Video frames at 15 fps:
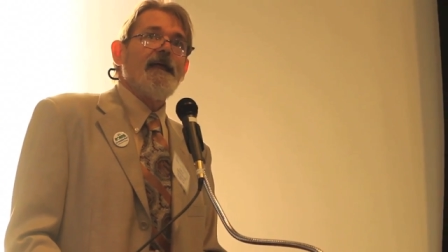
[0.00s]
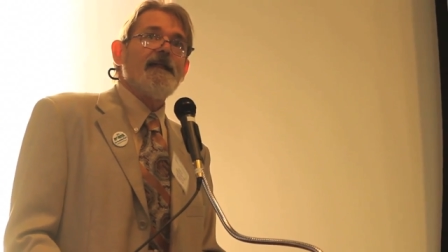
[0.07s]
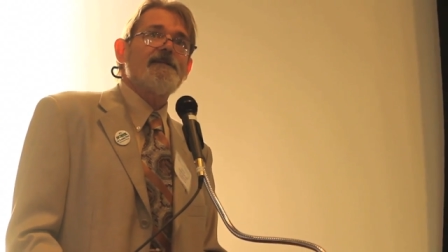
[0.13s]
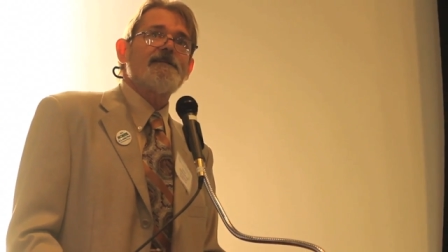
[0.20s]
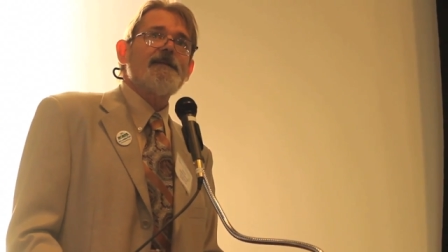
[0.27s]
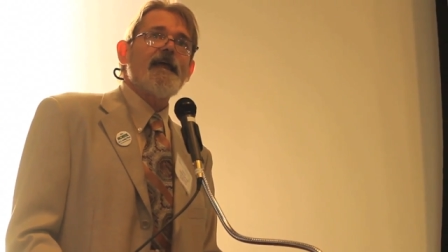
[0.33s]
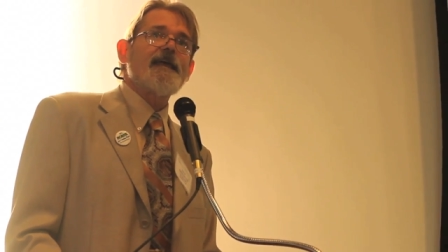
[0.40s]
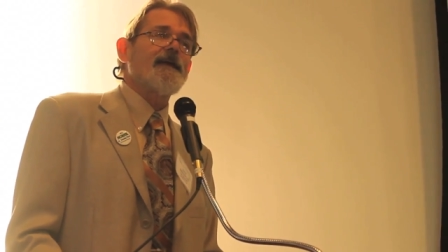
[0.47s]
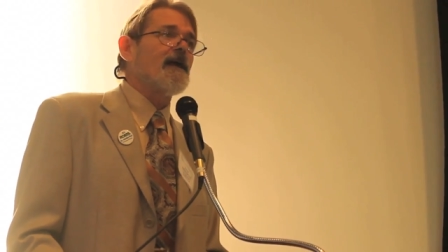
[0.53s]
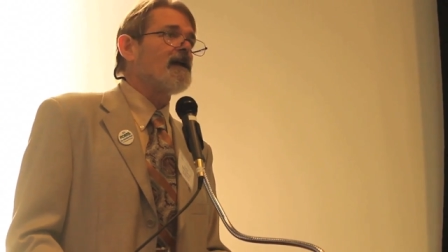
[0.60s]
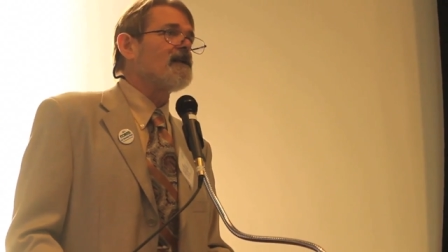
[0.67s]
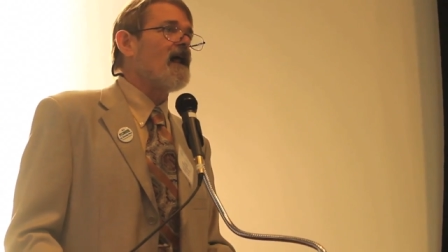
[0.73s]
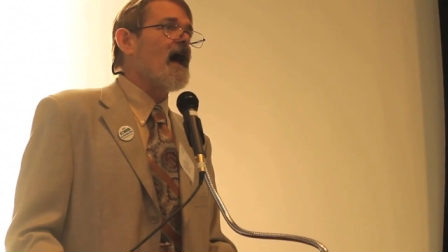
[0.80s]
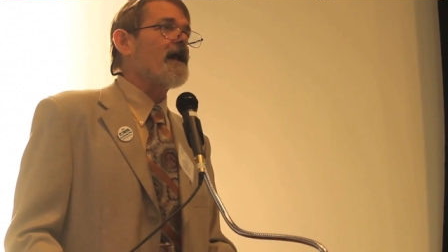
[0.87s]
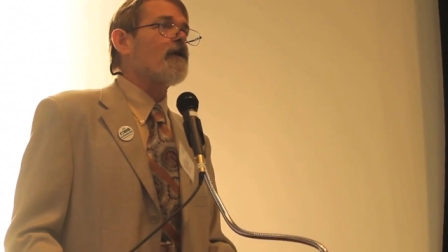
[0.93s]
It's taken
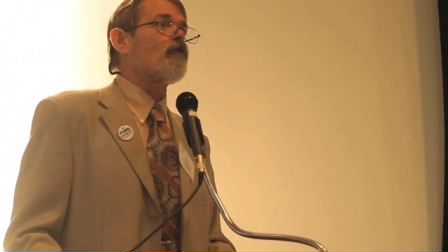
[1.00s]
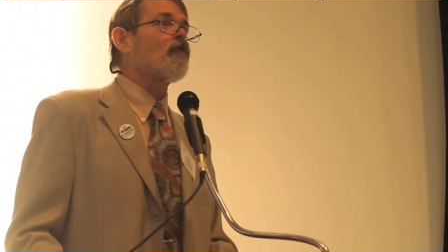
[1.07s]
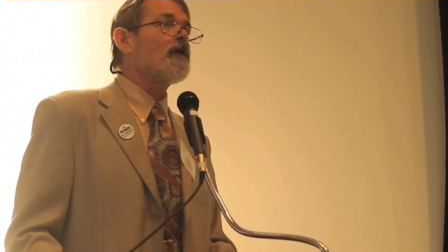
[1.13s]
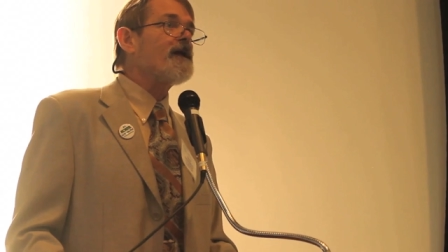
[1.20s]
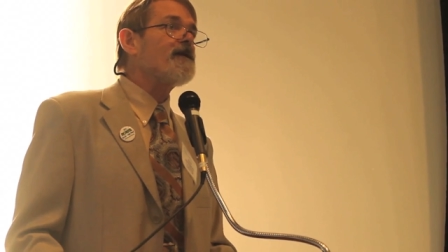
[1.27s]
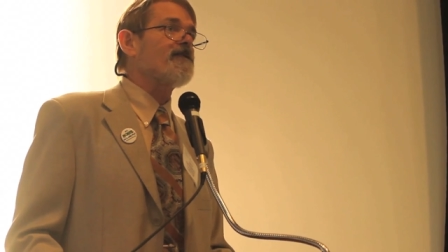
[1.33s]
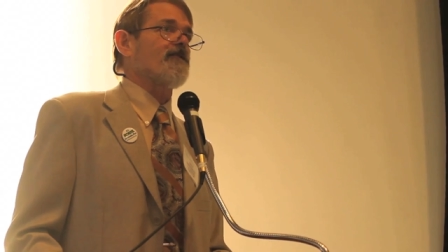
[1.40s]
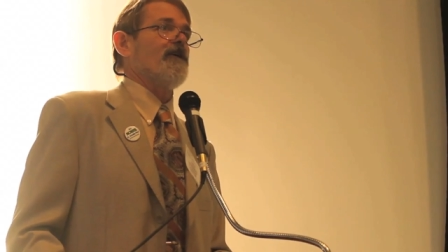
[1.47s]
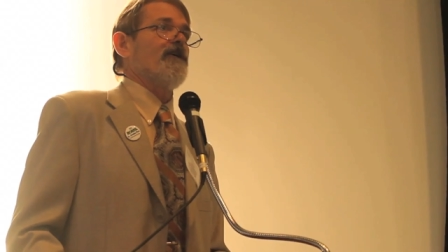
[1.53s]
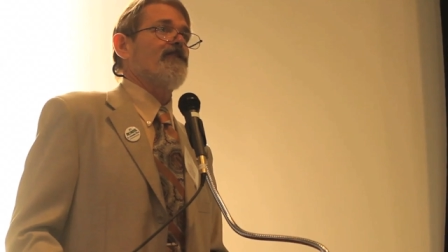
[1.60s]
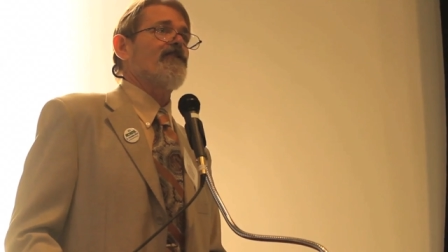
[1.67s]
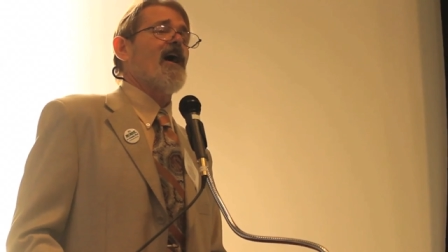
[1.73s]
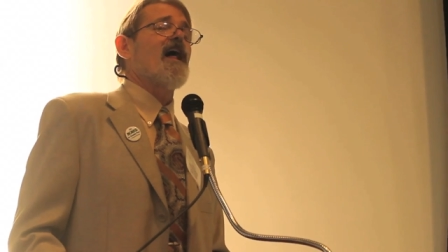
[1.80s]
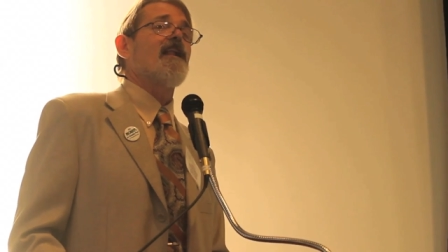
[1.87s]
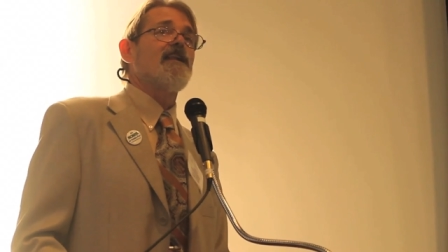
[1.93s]
a lot of
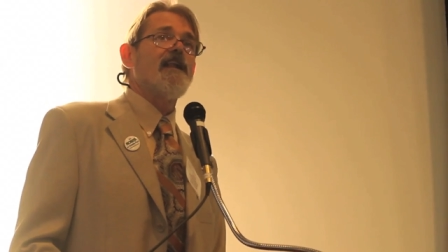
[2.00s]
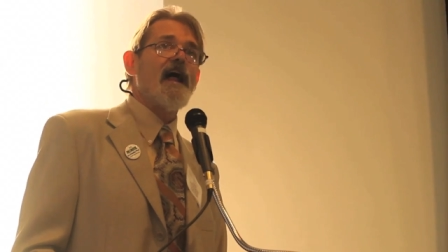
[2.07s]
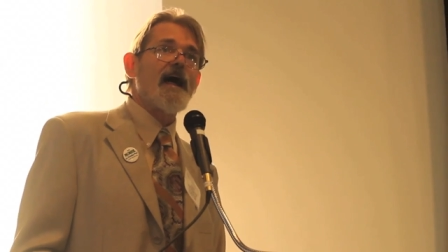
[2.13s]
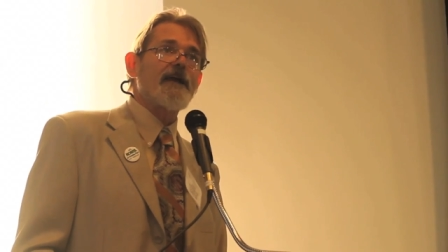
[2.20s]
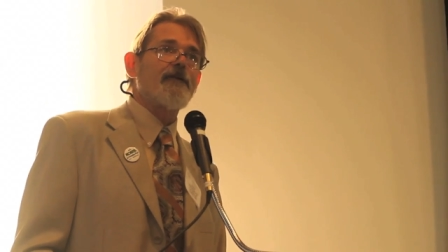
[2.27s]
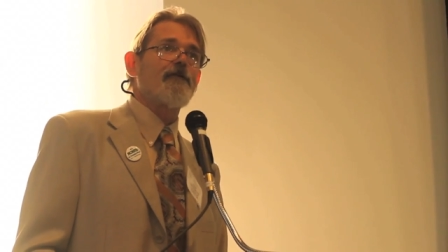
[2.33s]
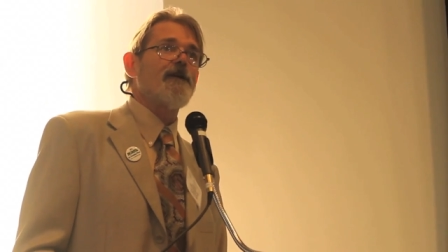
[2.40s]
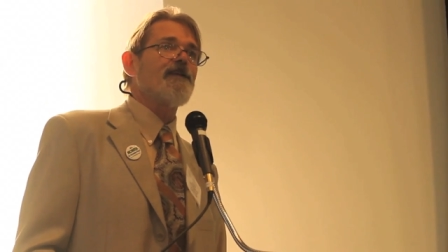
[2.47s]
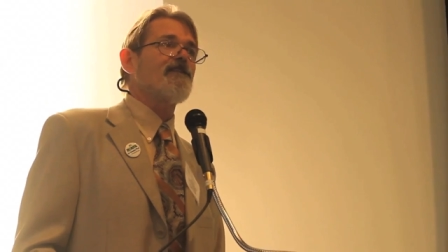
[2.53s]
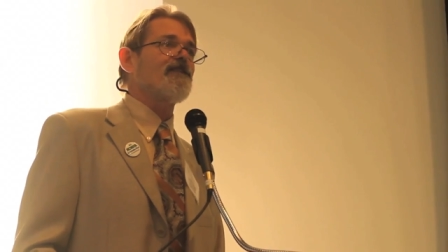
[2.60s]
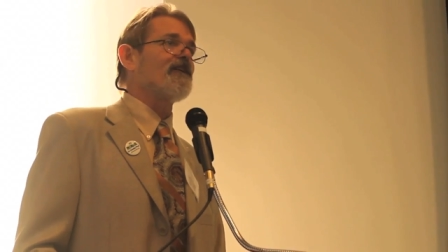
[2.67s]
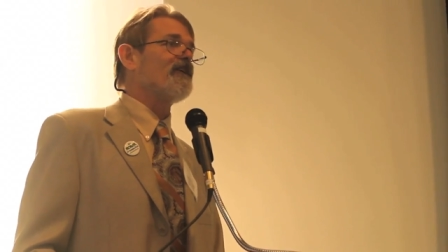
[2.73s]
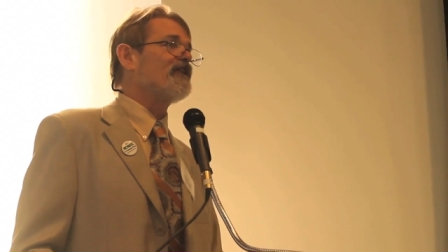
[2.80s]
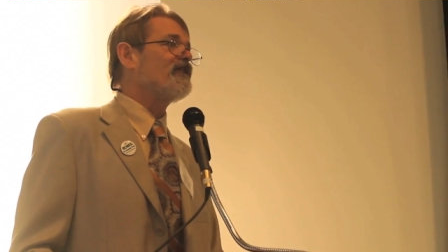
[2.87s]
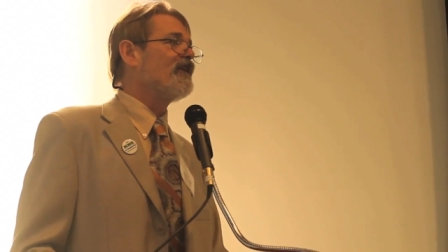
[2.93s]

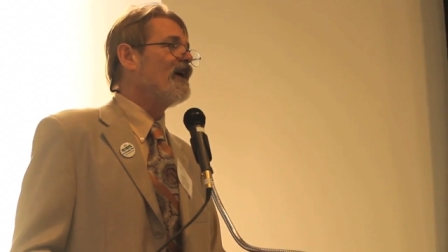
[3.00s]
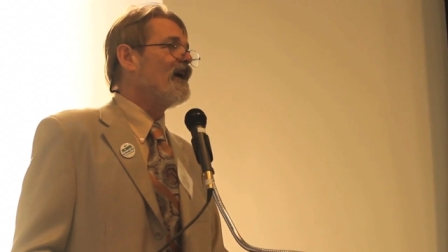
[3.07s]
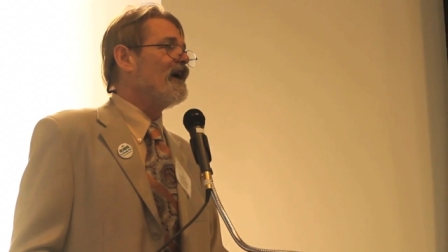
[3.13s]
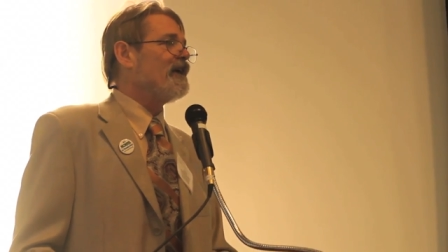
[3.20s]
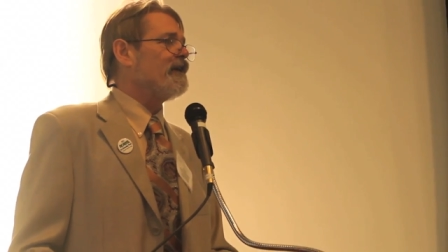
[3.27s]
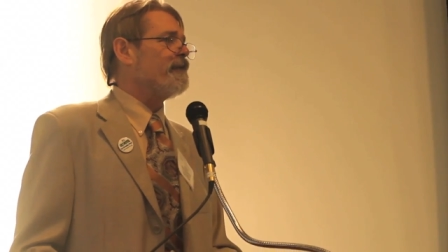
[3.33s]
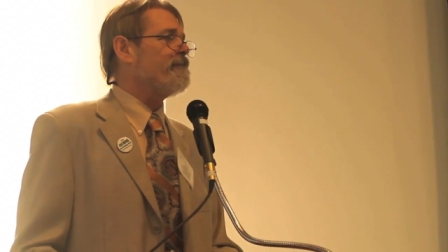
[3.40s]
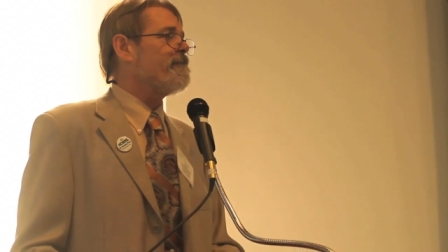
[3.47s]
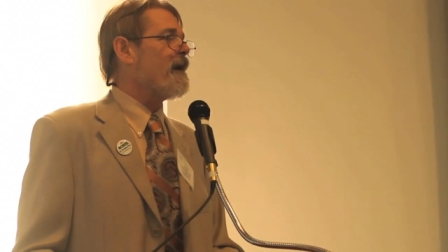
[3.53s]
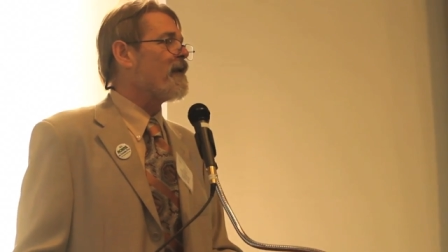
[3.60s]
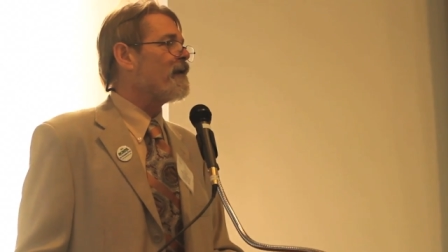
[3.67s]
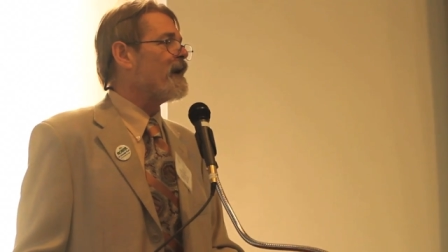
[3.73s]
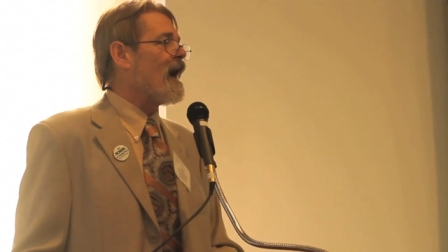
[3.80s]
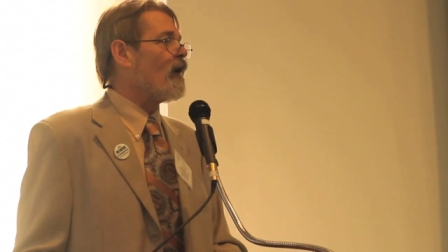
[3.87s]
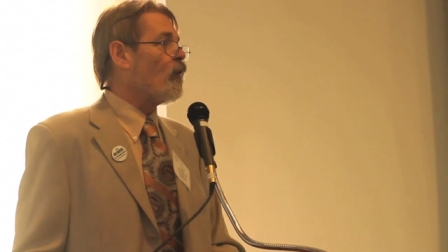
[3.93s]
research to
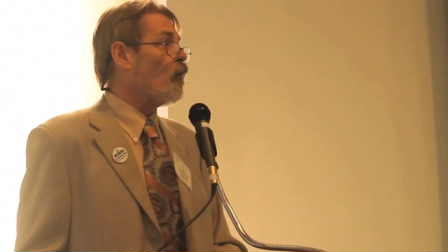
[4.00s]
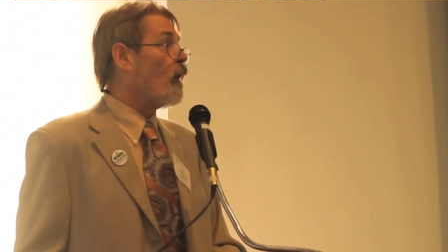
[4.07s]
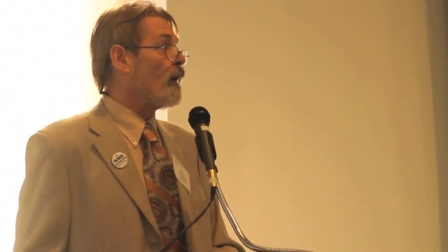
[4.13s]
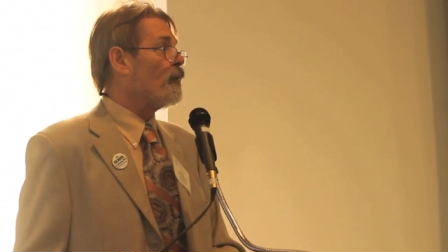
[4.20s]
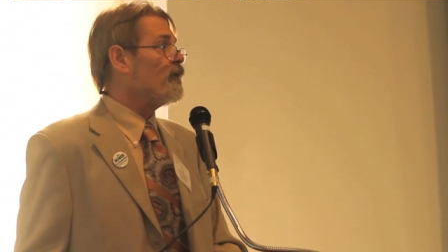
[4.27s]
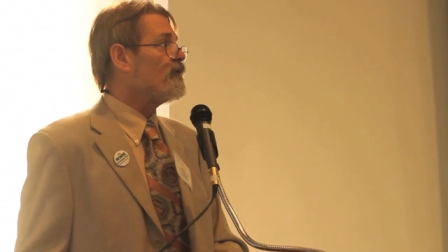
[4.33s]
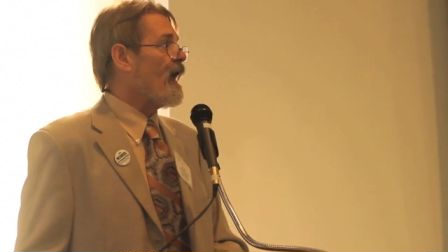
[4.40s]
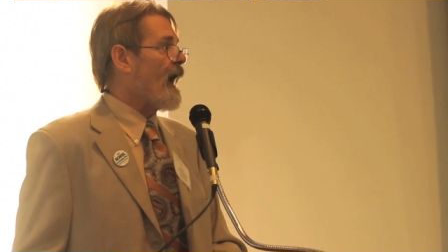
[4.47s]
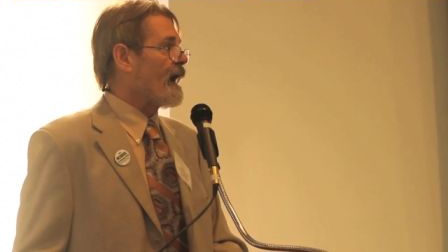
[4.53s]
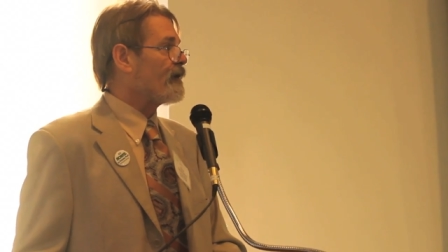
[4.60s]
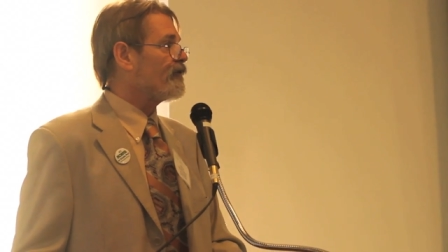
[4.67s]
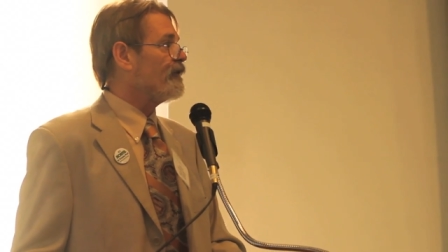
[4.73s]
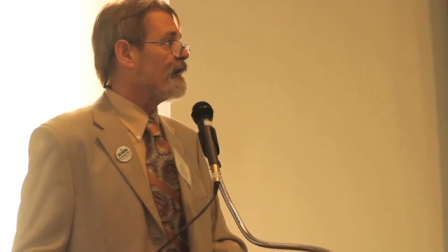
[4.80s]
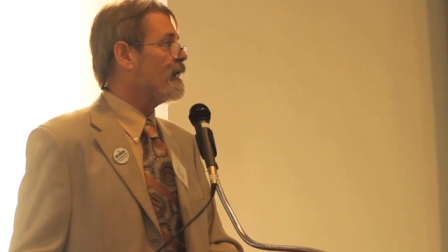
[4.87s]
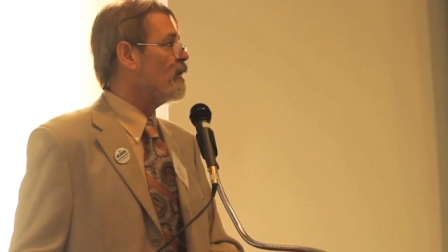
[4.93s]
ferret out what was
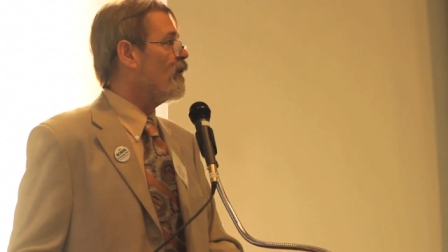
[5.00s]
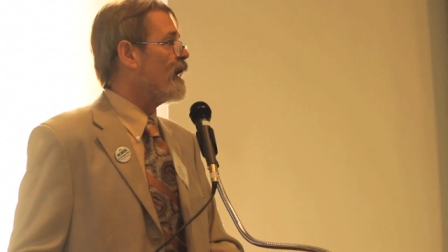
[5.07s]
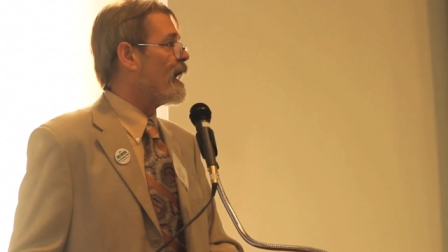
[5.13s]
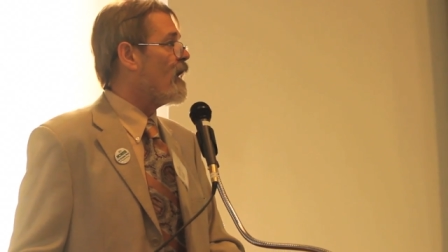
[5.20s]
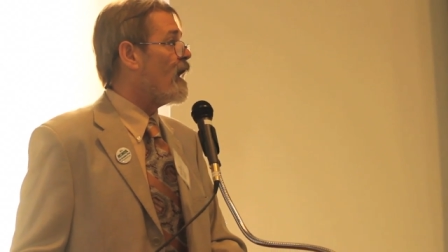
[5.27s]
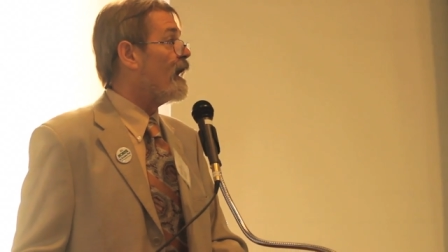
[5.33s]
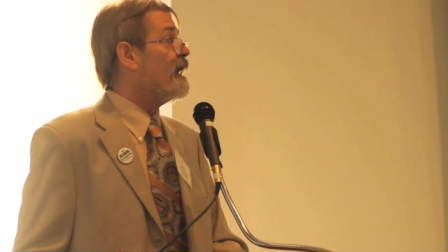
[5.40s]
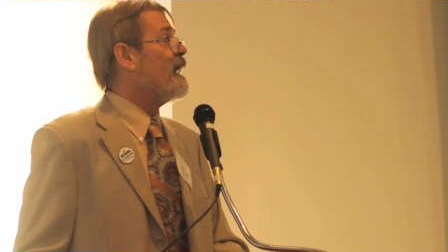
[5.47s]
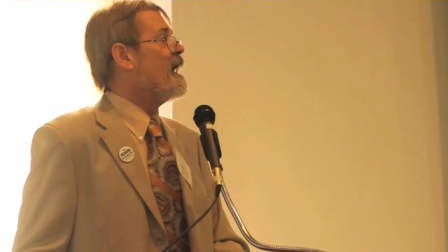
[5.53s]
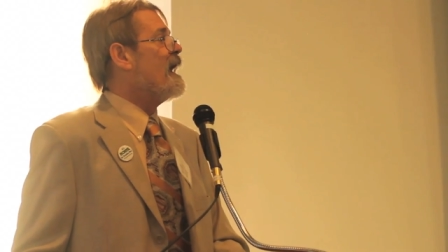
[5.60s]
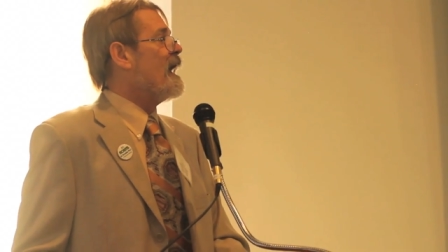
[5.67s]
actually going on.